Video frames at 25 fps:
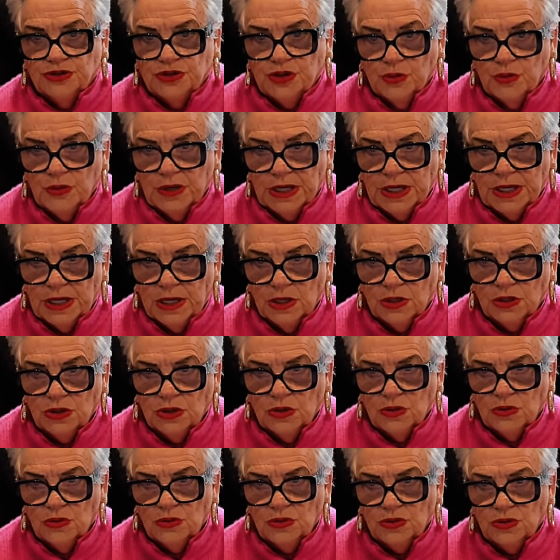doing
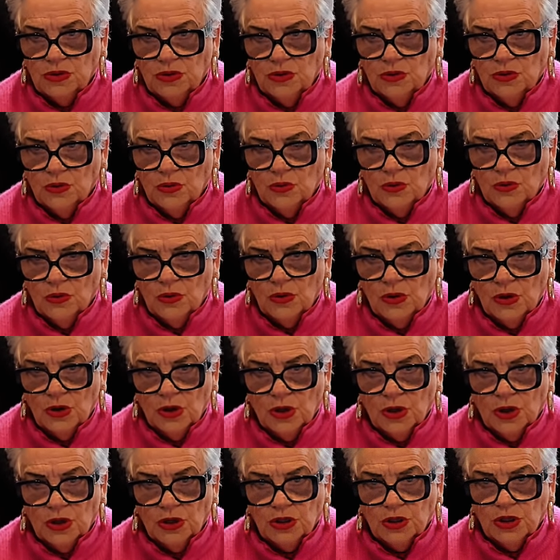you you're
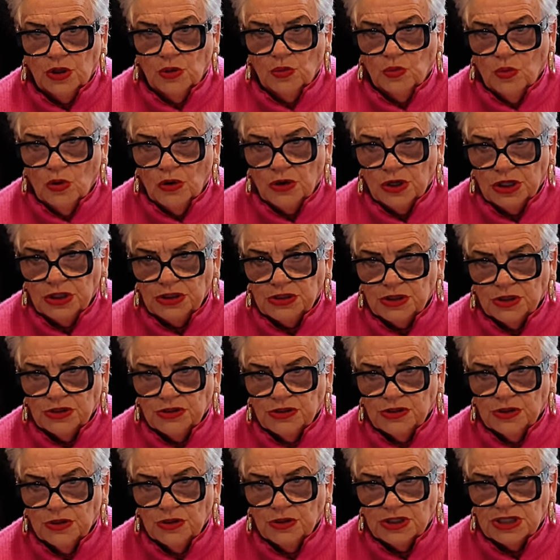you're wanting to
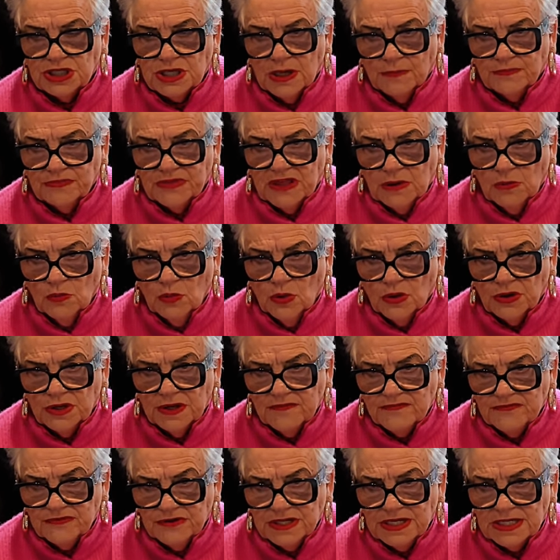do something
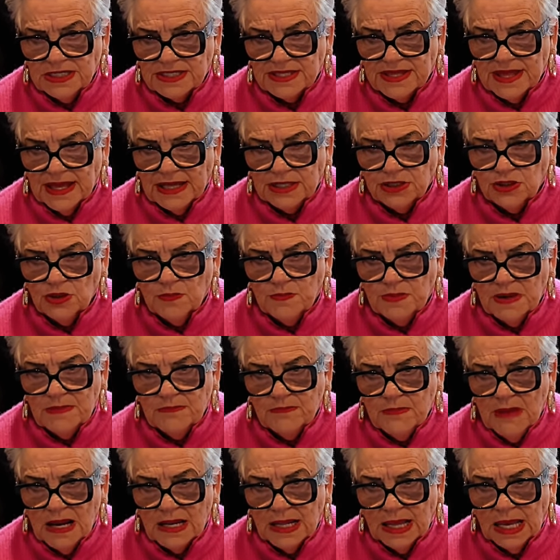whatever it is that you've
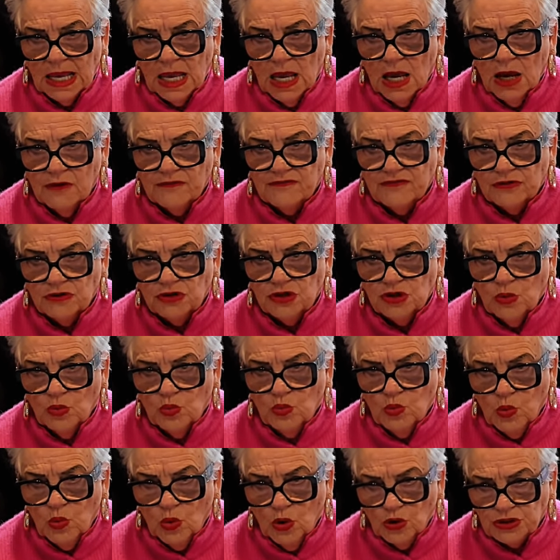been mulling over and you're
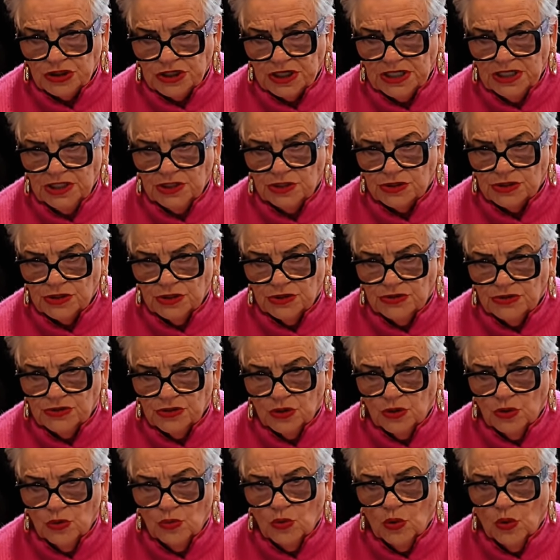wanting to
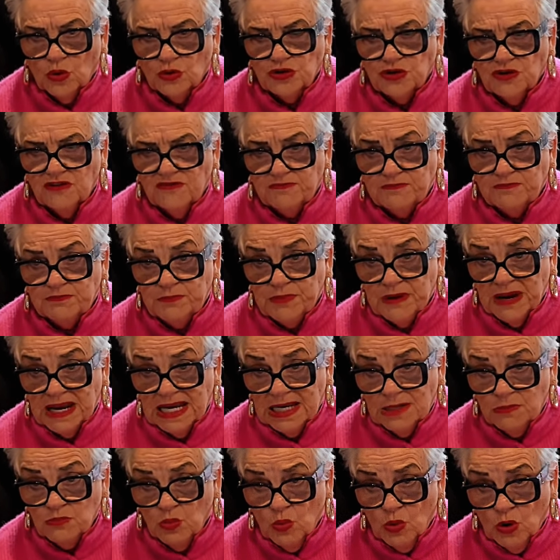do or you've
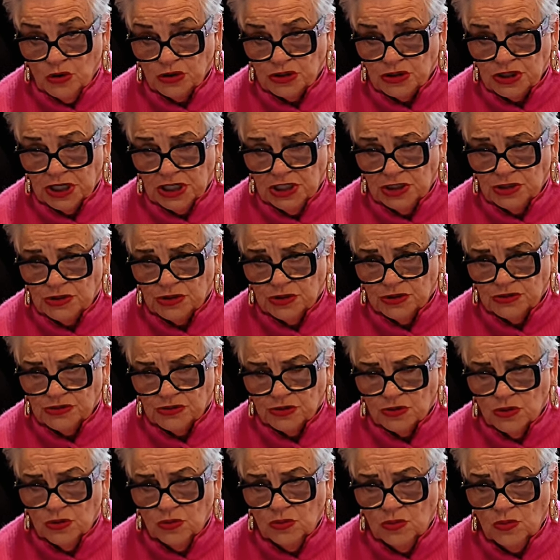been wanting to
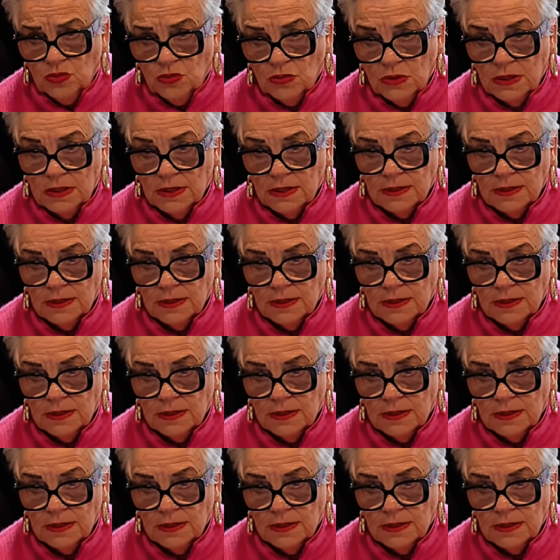do